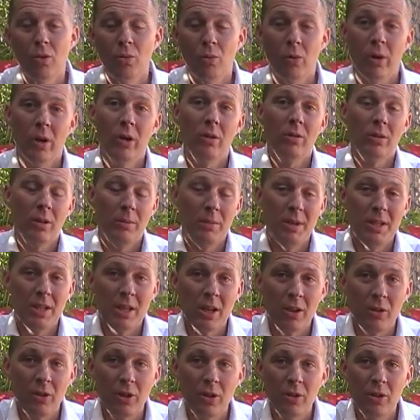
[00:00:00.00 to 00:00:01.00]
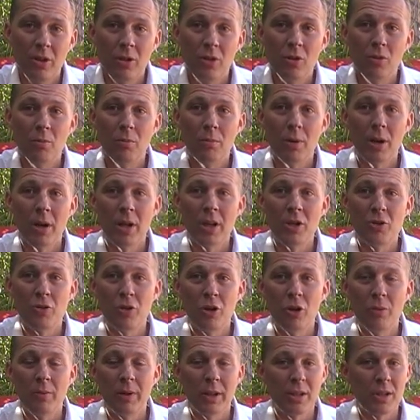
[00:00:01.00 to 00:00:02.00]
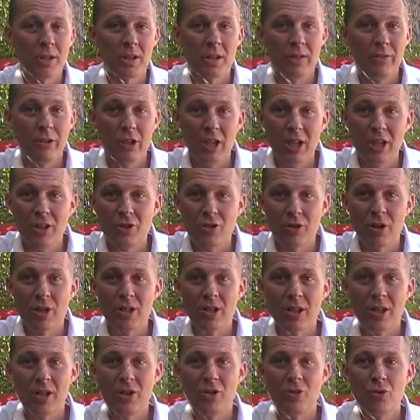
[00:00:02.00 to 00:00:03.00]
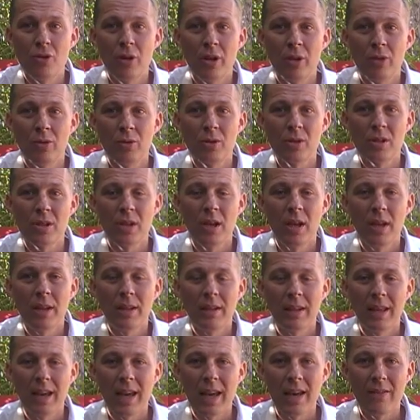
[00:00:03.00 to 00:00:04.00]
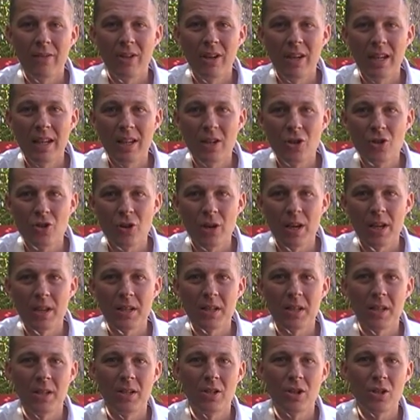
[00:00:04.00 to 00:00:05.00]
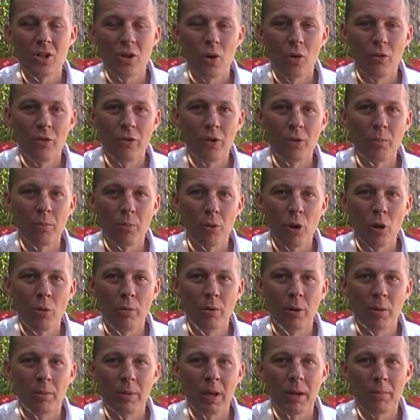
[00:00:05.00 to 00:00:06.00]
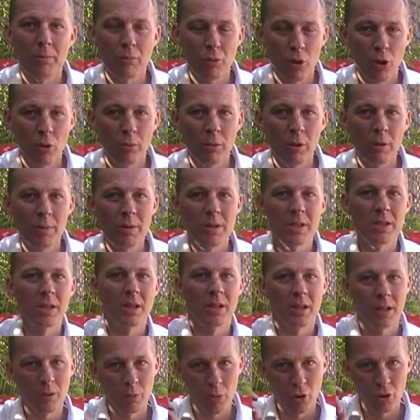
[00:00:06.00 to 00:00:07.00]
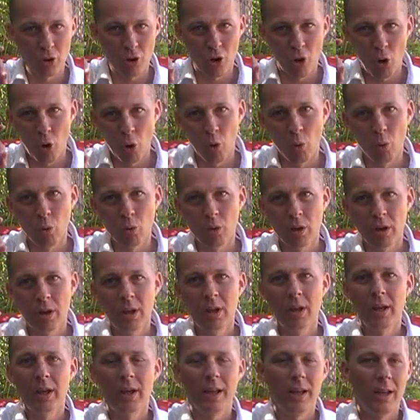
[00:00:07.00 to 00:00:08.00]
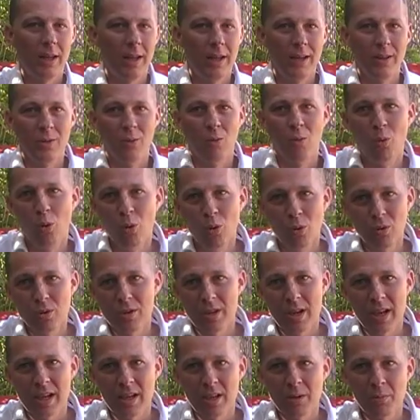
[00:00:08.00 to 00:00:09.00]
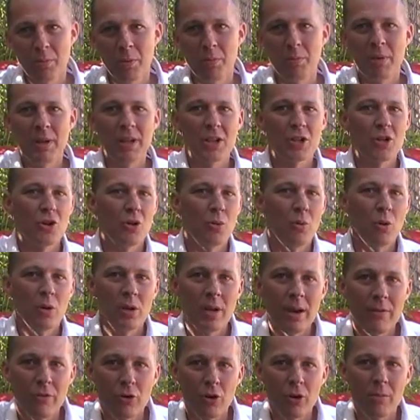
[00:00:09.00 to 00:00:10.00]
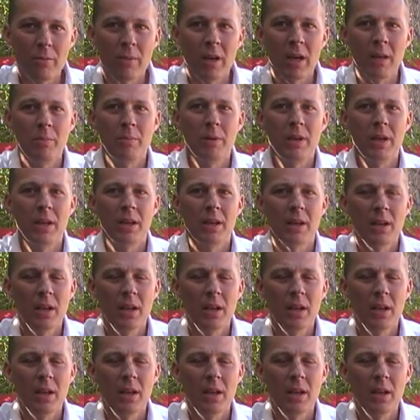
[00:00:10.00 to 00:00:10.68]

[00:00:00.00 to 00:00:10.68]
Well, let me tell you, they don't buy a drill because they have an interest in drills. They have an interest in solving a problem. That problem is that they want a hole in a wall to hang up a picture, whatever it may be.